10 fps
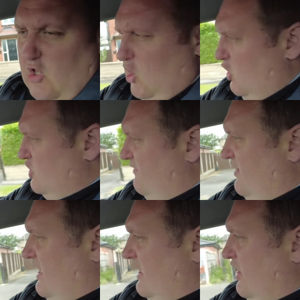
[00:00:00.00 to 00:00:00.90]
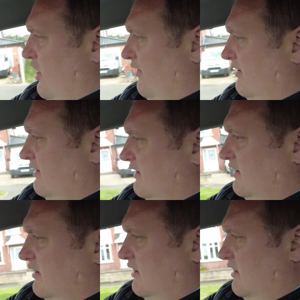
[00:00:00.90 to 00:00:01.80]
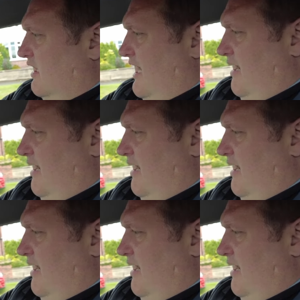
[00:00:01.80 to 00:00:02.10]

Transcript: Loads of vinegar on.